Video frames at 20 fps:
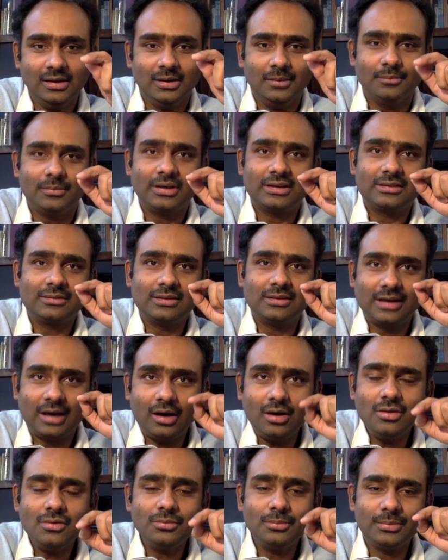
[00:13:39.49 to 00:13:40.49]
But
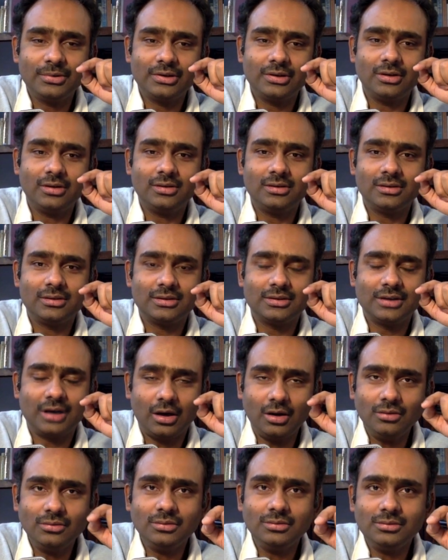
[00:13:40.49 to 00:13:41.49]
now, because
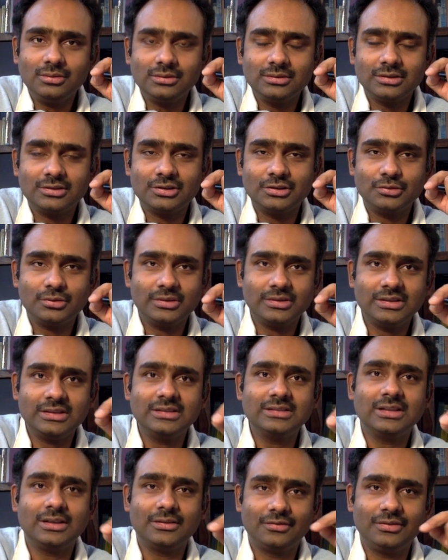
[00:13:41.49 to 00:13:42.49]
now the situation is
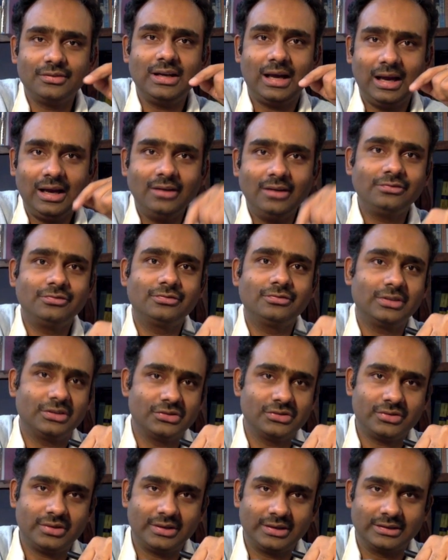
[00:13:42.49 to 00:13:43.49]
that we have
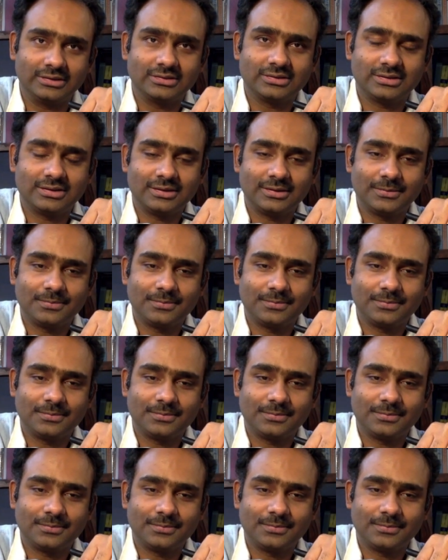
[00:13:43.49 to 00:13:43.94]
constraints,